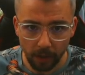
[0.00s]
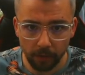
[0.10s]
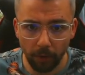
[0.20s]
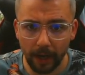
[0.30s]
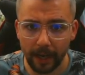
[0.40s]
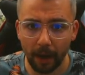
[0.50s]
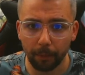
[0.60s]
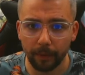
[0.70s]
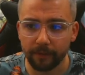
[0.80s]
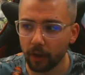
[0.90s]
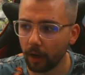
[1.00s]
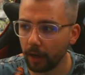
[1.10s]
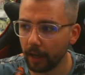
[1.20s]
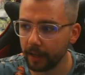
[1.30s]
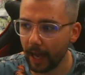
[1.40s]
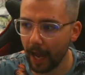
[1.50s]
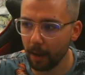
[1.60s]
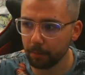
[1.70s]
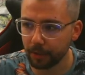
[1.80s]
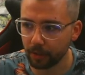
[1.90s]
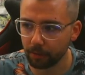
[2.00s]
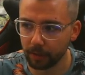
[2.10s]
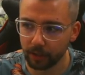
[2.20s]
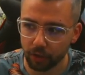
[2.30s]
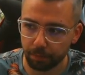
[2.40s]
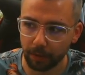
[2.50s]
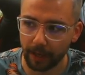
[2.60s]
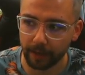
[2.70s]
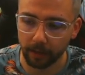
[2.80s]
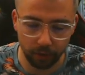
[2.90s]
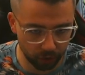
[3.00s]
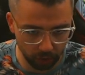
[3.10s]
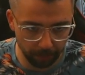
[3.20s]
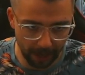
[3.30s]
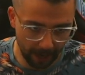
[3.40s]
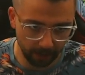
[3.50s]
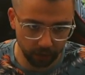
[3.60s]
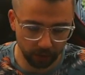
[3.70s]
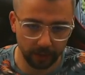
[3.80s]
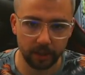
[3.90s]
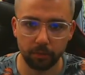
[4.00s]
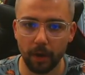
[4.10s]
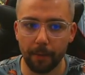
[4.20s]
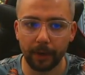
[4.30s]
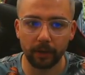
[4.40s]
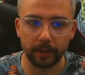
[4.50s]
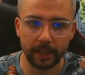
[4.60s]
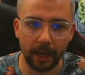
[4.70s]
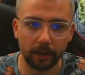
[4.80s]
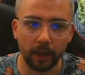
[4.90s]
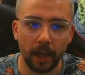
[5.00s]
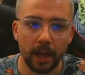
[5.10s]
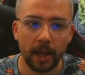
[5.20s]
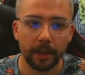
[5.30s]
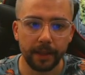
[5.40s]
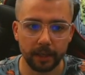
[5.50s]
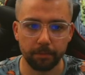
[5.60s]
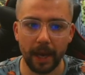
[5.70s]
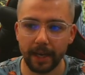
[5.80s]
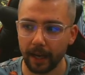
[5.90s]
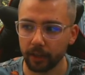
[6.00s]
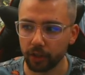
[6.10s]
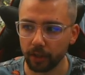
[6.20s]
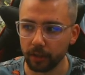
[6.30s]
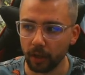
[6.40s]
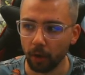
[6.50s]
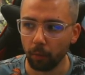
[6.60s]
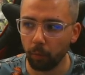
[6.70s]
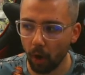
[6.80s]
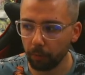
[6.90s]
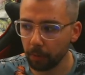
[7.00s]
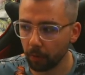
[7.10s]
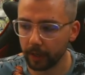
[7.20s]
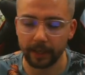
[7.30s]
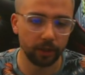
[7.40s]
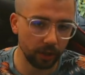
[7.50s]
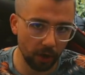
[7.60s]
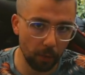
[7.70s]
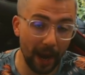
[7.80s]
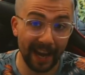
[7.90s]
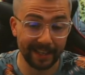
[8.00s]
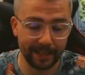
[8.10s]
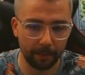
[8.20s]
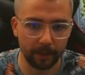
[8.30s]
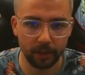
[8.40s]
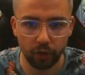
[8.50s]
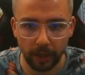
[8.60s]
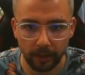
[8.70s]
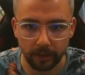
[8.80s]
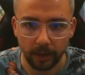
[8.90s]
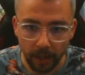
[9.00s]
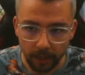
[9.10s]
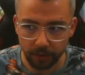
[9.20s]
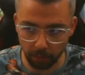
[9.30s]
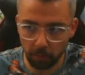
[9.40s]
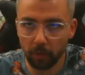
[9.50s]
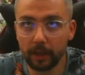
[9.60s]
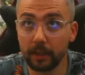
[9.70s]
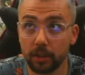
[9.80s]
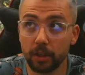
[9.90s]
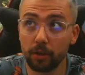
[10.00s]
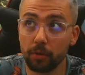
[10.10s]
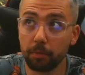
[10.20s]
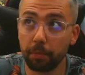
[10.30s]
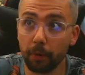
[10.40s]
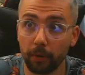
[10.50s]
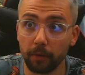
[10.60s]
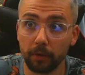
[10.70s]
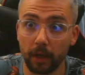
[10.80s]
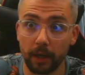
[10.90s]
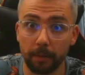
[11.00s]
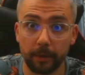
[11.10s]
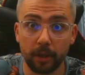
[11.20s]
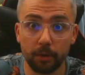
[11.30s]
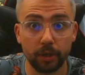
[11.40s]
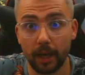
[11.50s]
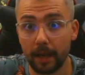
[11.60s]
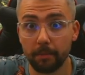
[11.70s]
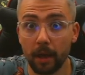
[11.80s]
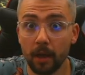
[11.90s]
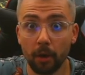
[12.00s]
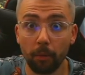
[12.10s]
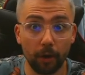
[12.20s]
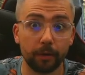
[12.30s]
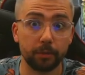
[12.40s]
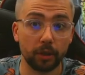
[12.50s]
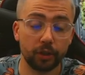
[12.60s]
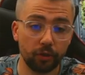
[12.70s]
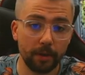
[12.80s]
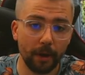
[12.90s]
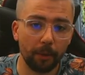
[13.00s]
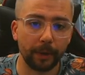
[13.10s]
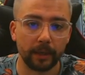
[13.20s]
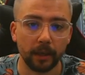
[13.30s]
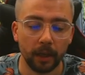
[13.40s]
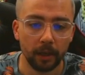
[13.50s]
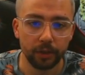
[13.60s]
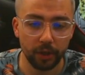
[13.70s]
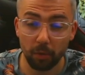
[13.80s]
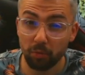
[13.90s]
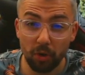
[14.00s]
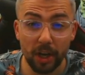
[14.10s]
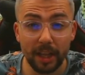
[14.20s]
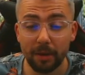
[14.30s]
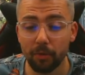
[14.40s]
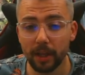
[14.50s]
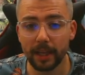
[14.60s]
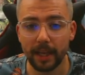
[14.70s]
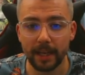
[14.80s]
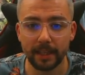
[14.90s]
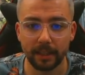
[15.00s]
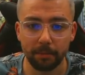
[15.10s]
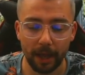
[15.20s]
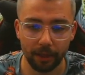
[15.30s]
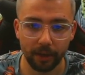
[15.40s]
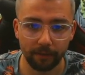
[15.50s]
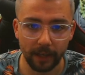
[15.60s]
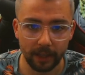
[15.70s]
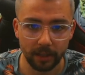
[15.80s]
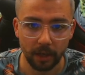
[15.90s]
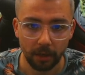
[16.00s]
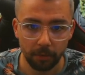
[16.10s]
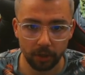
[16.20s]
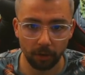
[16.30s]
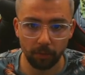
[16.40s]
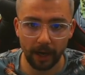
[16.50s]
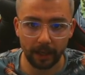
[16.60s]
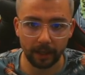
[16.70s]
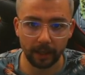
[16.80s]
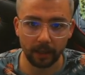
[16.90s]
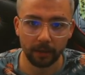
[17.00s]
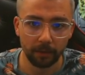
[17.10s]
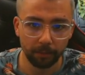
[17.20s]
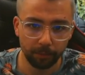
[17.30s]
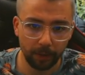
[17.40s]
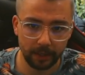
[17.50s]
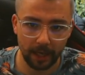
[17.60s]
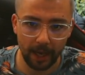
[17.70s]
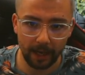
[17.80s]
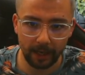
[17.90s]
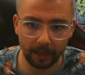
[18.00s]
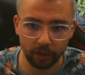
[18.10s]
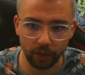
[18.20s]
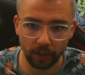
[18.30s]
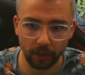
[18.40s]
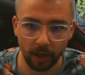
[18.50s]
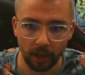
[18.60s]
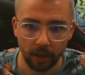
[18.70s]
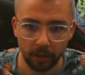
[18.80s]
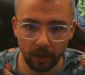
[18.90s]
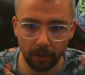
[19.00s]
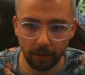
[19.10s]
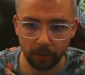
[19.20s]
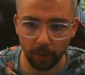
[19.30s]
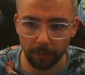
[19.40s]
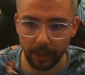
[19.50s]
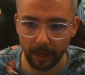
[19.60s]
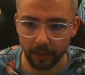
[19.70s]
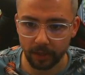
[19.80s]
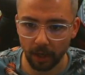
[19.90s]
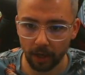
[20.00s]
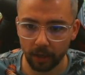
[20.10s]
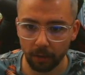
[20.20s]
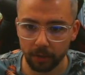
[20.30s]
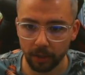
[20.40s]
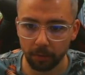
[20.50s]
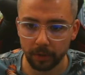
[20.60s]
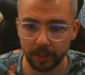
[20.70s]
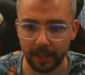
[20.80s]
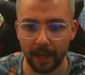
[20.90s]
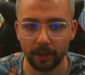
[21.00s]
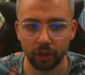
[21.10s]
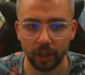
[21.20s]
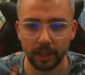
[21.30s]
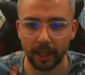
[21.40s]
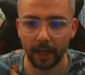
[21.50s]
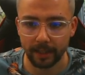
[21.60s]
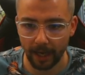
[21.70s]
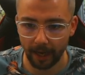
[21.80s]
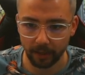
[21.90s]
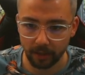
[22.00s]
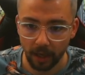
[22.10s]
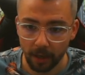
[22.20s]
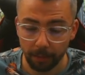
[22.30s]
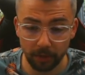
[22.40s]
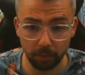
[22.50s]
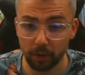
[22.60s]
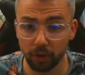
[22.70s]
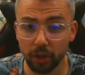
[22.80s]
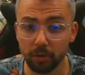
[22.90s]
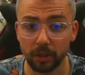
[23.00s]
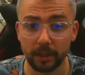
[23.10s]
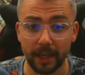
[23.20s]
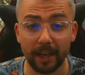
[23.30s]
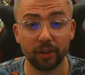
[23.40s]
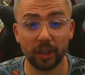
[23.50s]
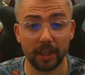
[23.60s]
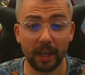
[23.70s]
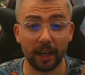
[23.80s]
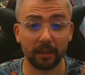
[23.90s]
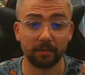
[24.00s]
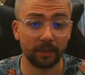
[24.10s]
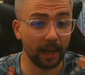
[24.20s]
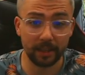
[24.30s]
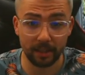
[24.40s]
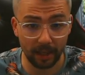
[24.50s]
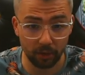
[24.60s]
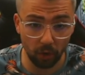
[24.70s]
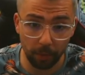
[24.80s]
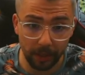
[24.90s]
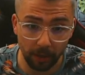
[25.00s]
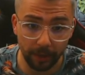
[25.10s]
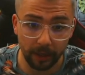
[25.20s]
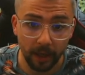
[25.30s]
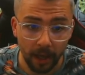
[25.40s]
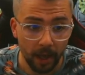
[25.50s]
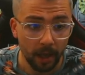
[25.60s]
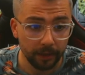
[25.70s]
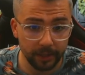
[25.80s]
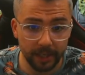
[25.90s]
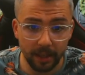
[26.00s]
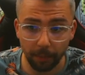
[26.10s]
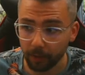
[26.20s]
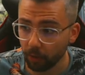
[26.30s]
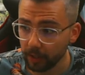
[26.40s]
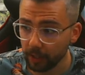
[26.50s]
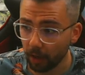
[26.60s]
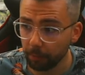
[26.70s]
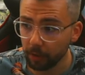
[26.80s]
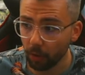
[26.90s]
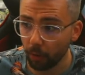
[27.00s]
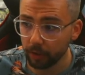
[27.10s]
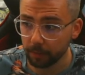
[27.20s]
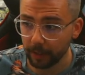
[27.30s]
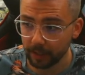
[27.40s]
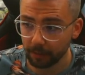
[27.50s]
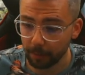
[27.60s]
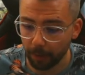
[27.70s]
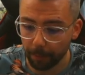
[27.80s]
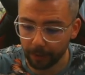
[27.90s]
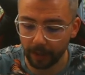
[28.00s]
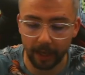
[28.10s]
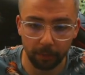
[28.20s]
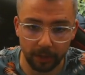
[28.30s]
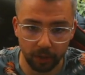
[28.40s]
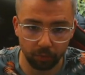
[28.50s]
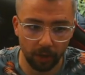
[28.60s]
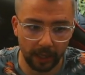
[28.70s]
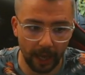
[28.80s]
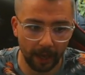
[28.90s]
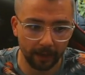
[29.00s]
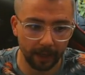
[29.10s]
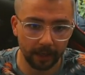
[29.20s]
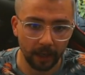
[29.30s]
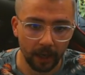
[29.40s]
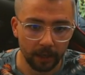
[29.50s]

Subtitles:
And right now, we've got an absolutely just blank sub-action. This is where we're going to tell this main action what we want it to do anytime that it's triggered. So we want it to put username, welcome to the stream, aren't we? So really, really easy method of this. We're just going to right-click, press add action, go down to OBS, and go to set GDI text. Because we're just using a text GDI. That's all we're doing. The scene that we're currently on will automatically be populated, which is really handy.